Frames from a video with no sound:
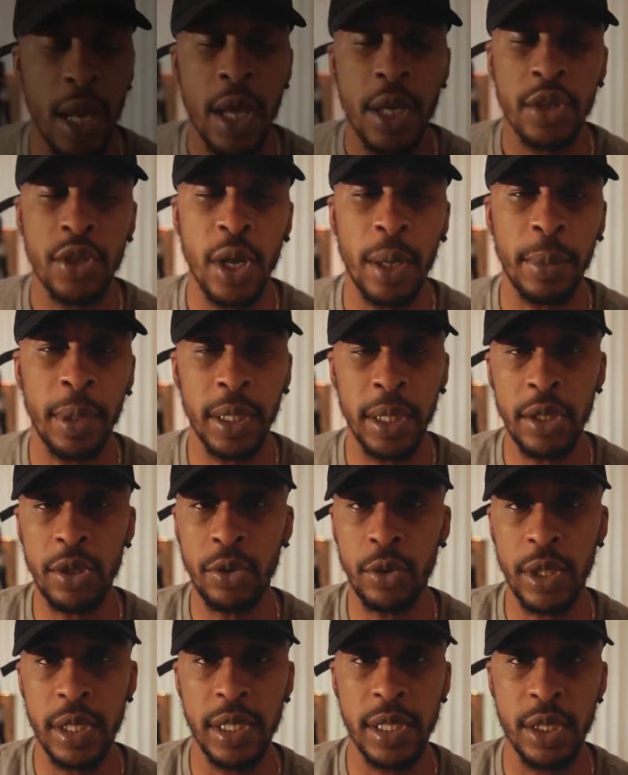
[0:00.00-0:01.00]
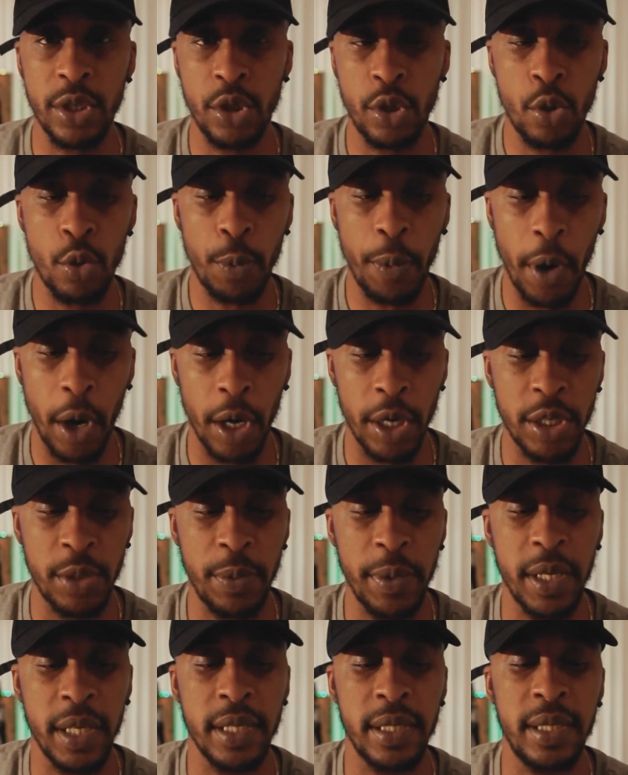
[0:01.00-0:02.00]
So I'm going to do this in two parts,
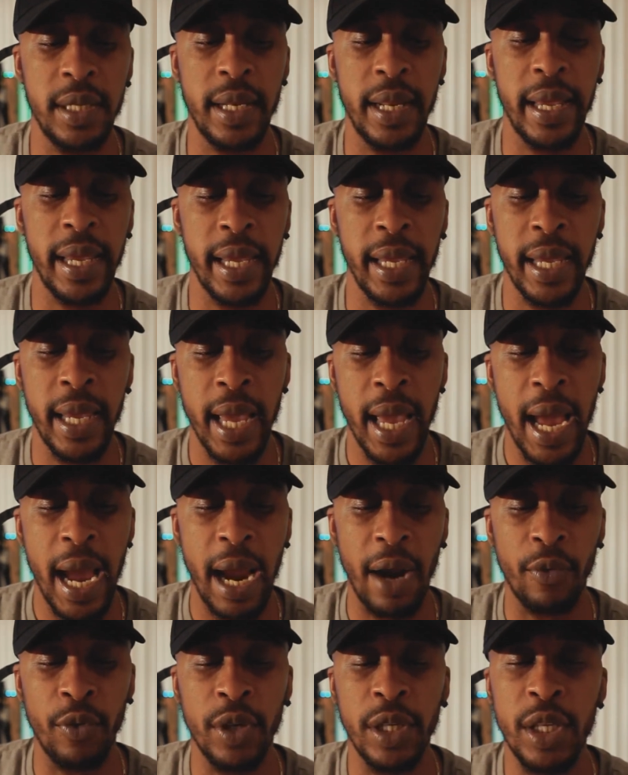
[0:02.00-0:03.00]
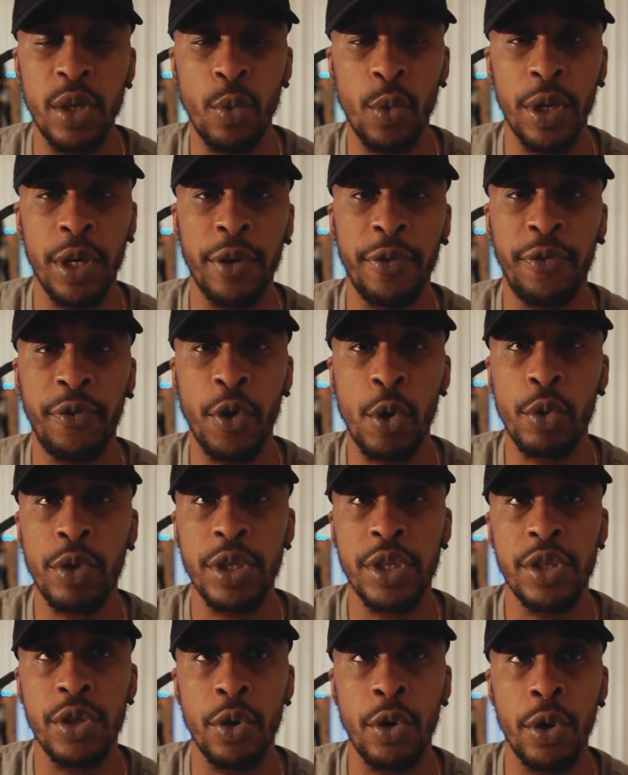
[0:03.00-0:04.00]
because today I really want to
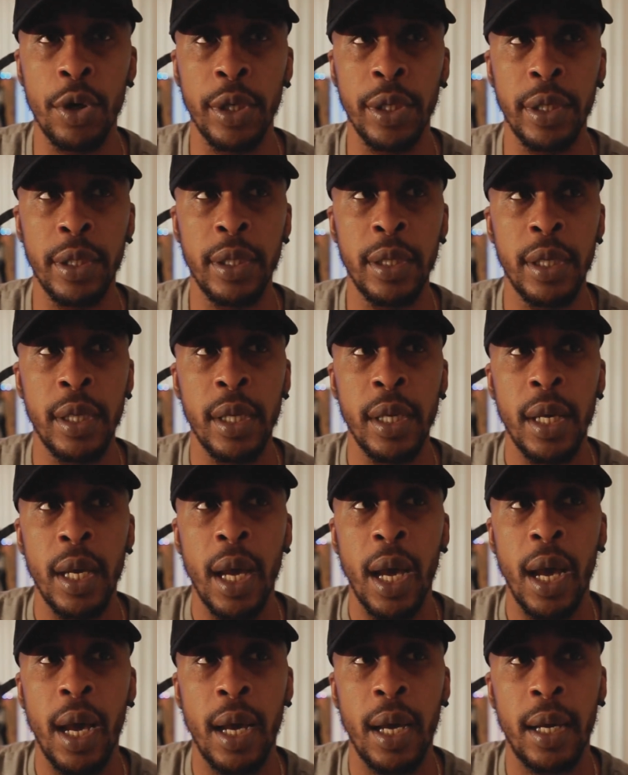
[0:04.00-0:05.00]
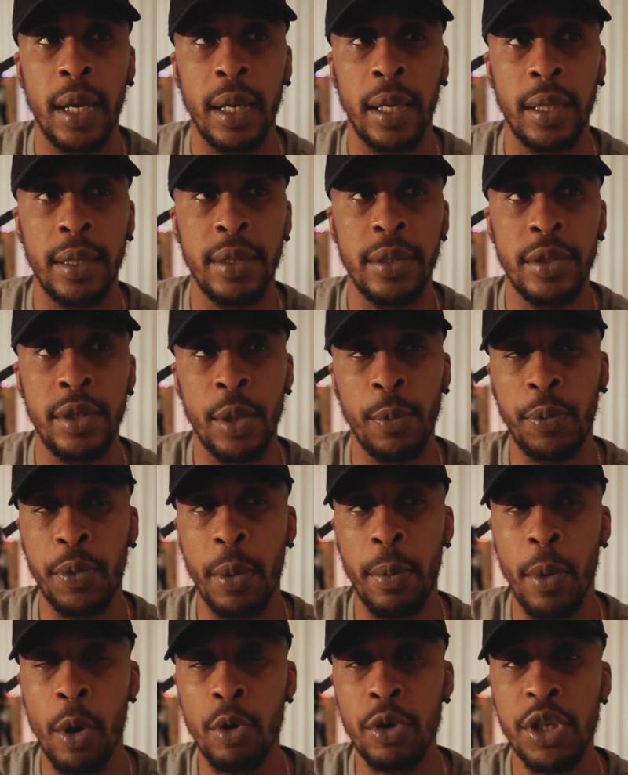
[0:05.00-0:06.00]
focus on the
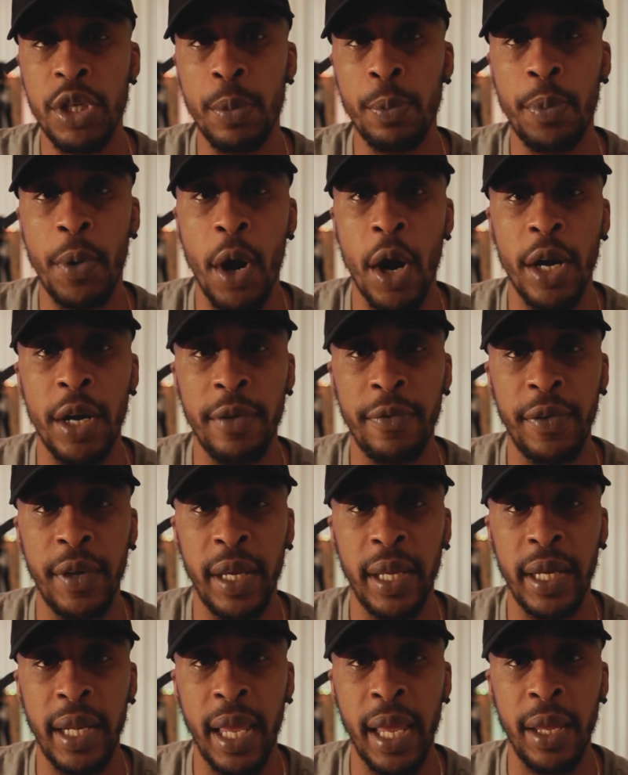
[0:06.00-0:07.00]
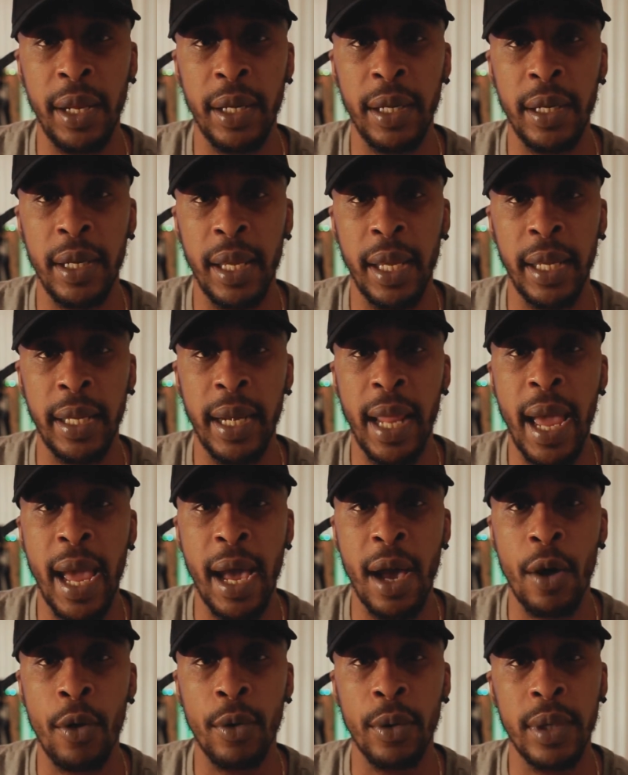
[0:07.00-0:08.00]
promotion part of it and
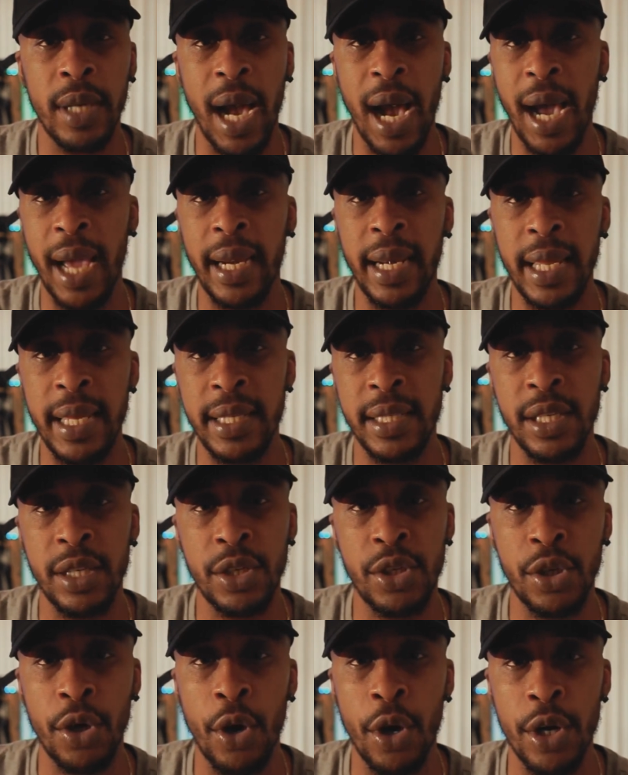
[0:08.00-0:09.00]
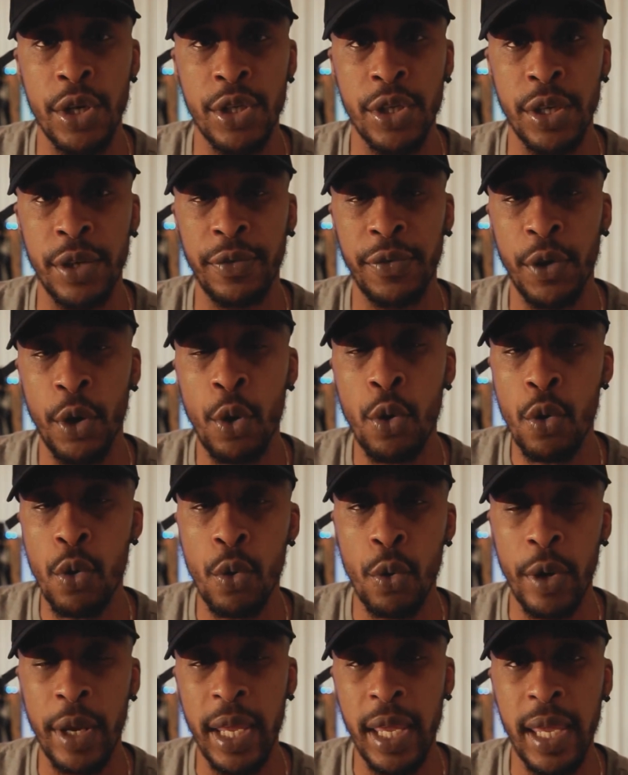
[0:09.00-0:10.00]
how God is in charge of
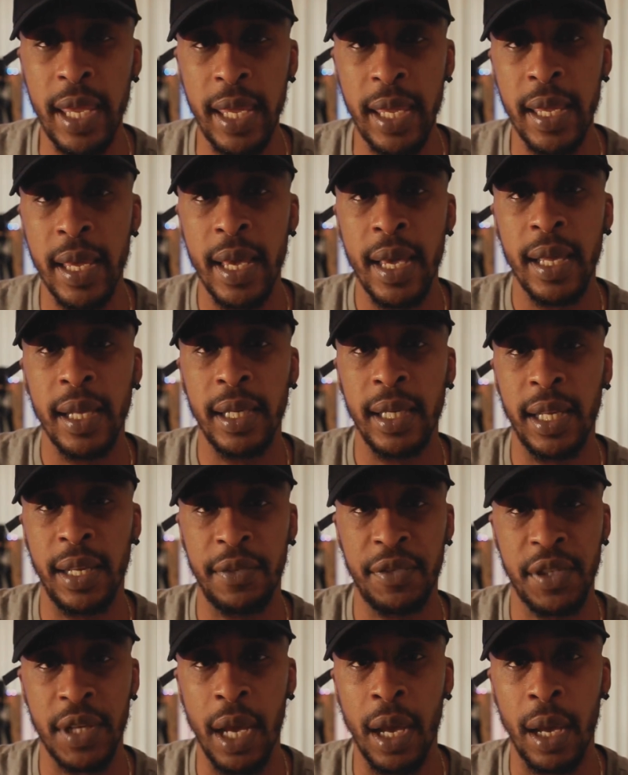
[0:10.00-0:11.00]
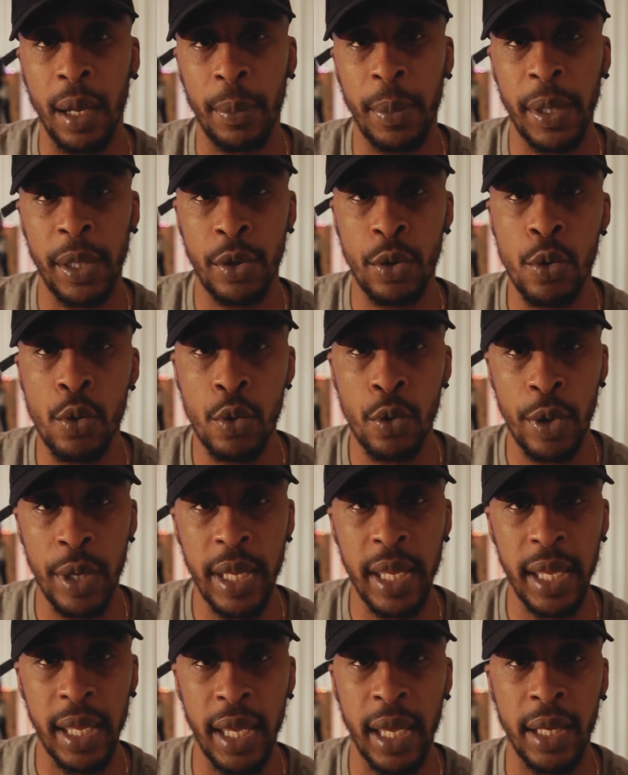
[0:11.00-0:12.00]
who he lifts up and who
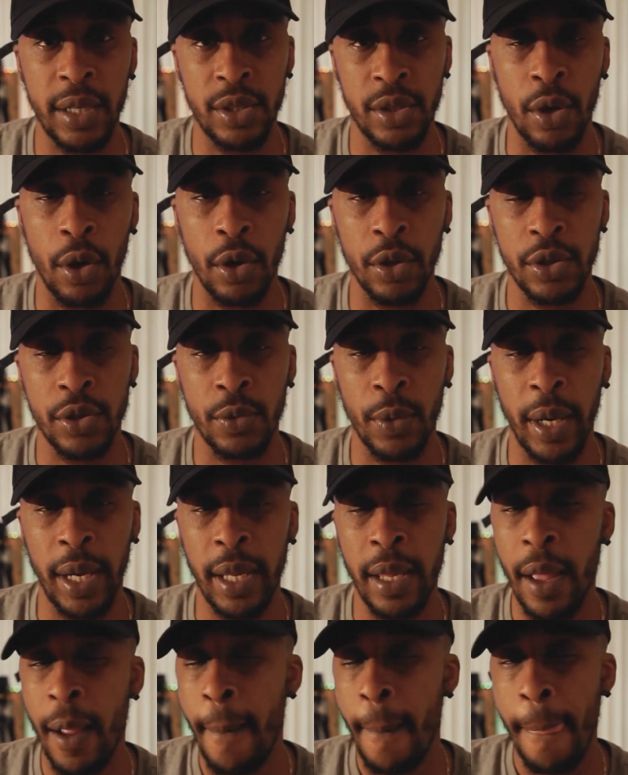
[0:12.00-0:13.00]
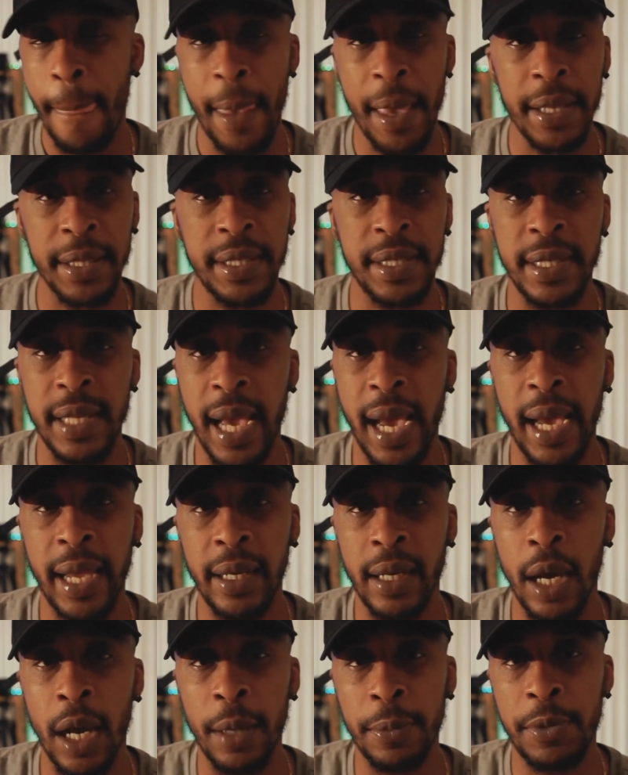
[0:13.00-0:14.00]
he exalts, right? It's
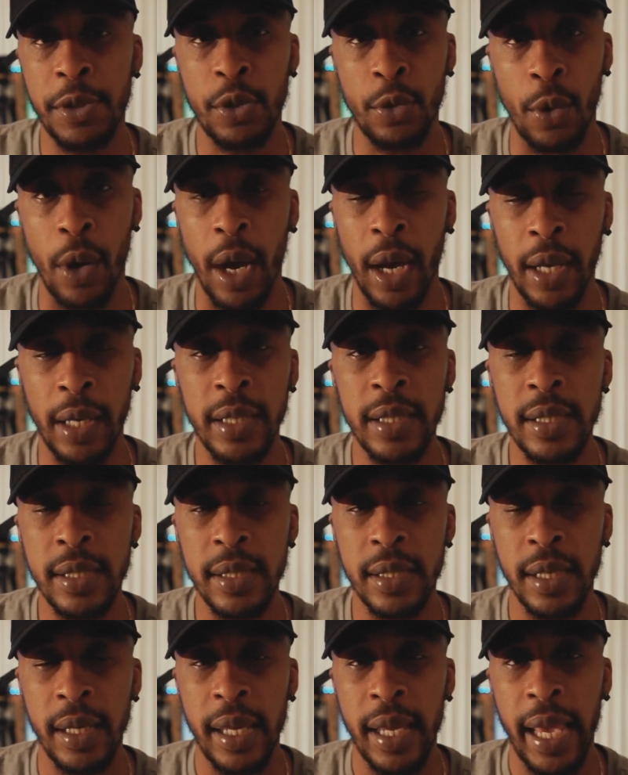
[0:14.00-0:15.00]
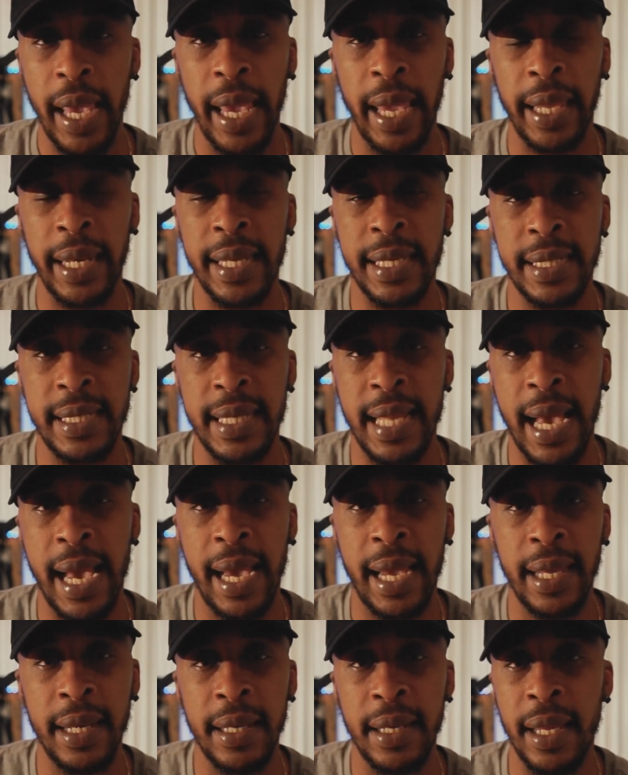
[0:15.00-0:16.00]
not up to us and it's
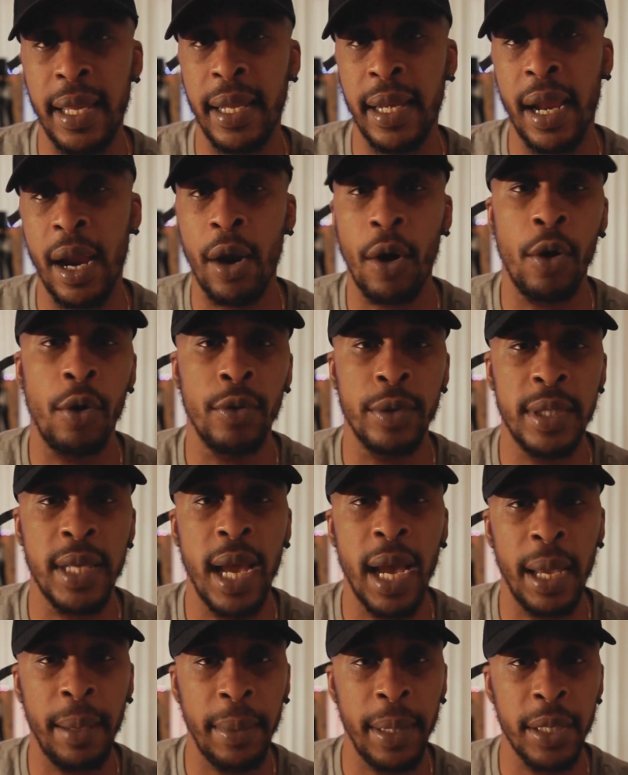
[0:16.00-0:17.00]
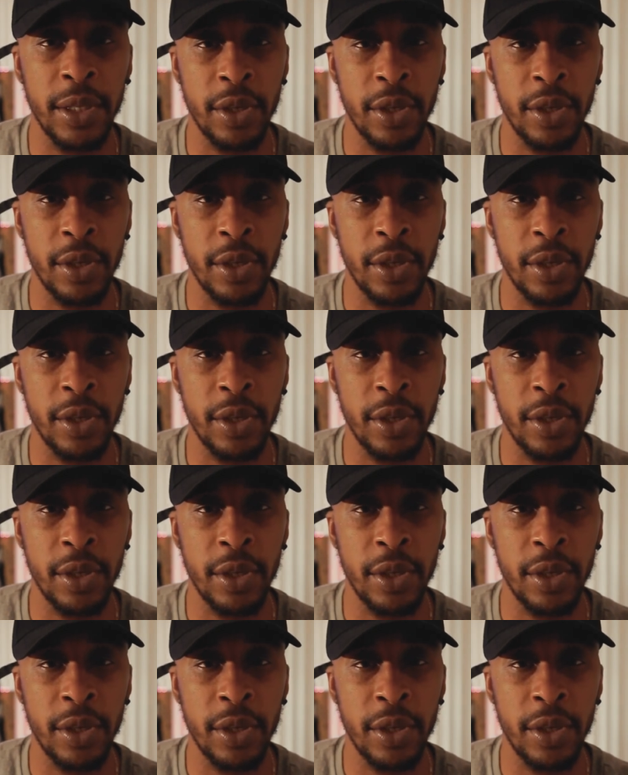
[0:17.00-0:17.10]
not in our own timing.